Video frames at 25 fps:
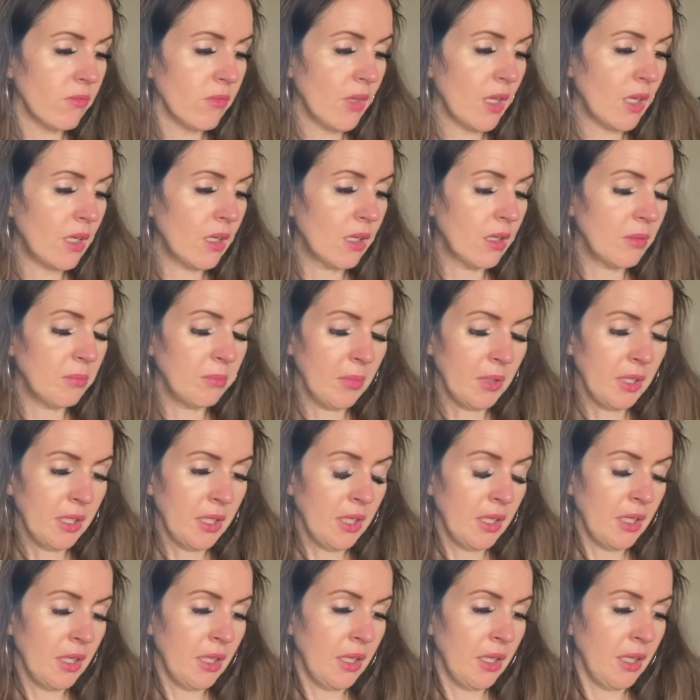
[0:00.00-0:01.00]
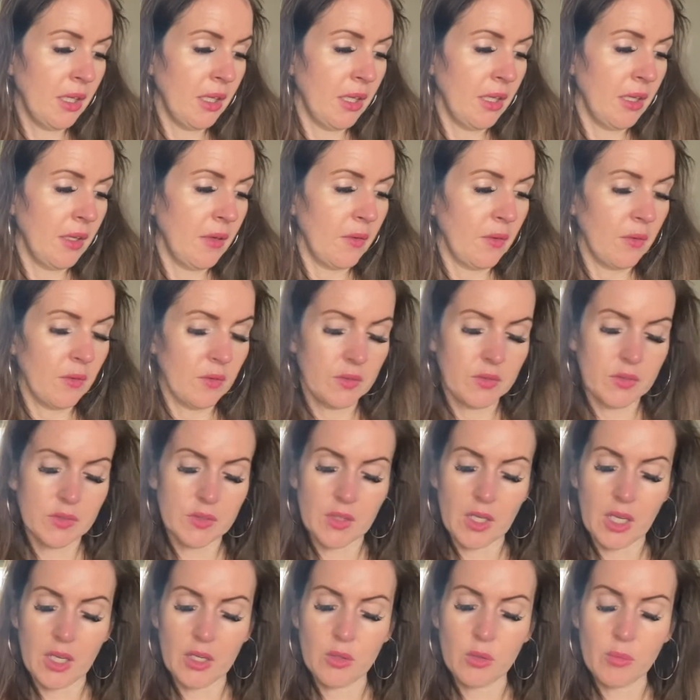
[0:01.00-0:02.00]

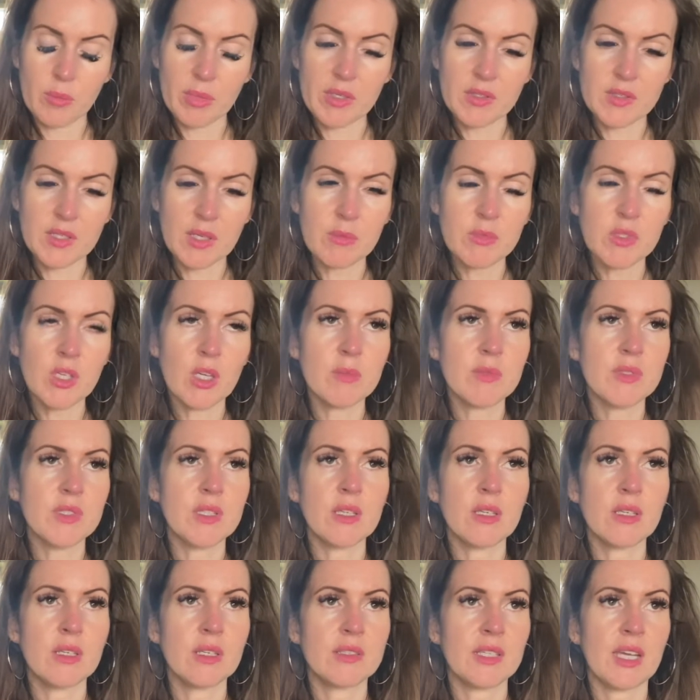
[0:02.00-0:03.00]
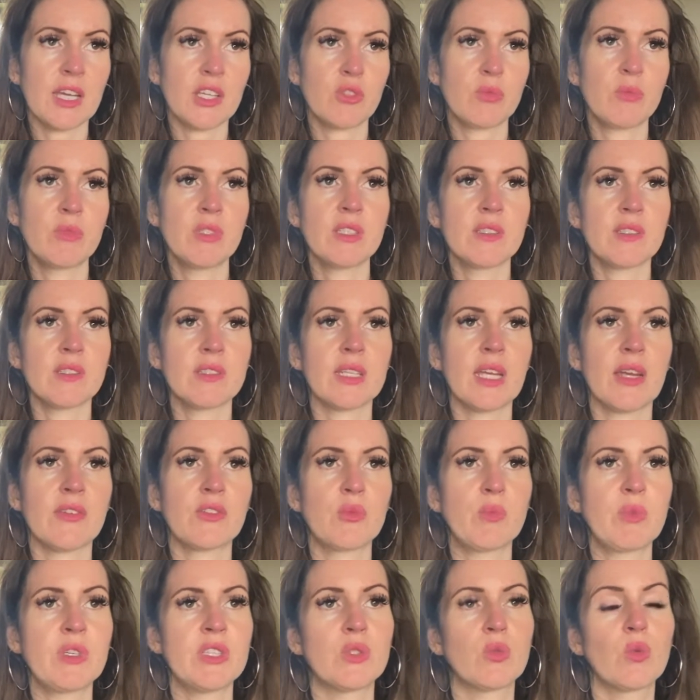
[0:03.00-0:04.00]
But sometimes an attachment, it doesn't have
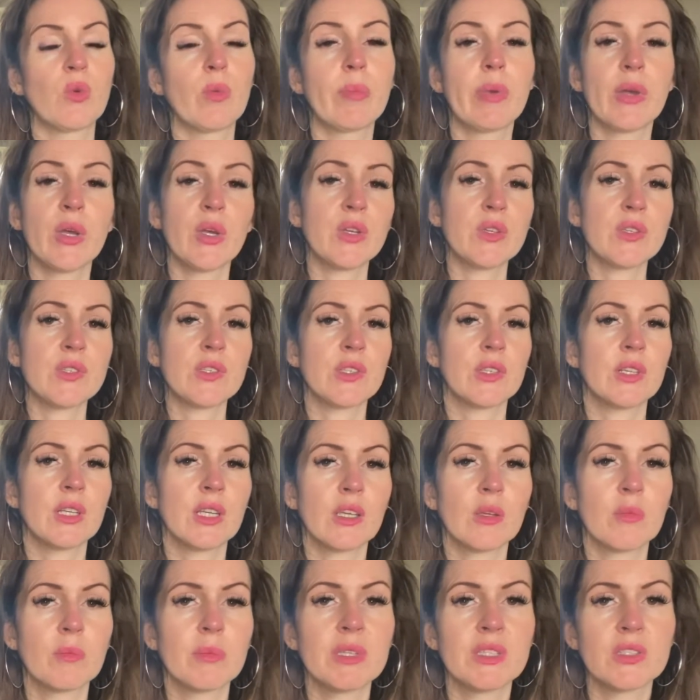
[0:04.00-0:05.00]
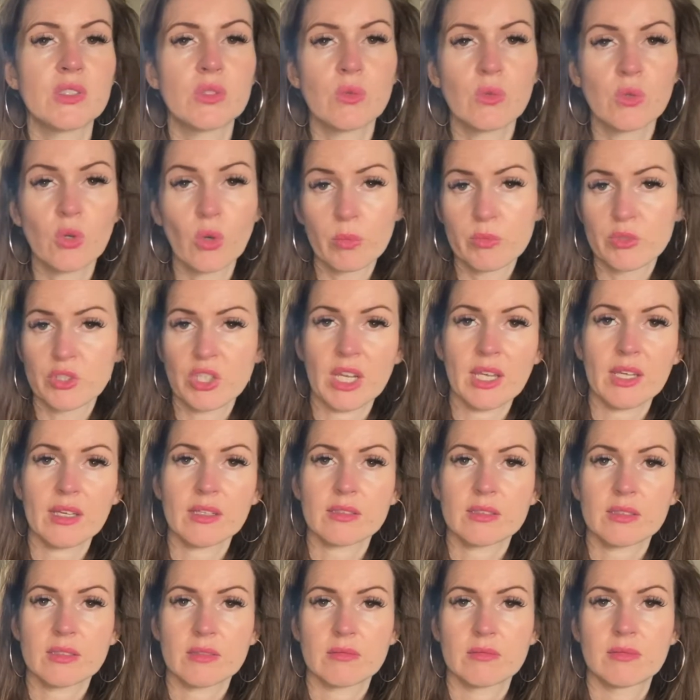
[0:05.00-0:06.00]
to be to a person. It can be to an
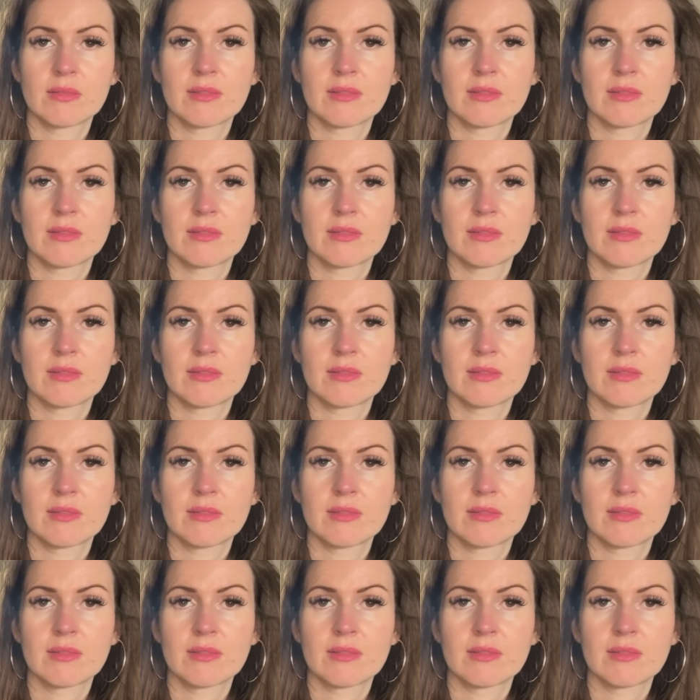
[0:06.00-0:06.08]
object.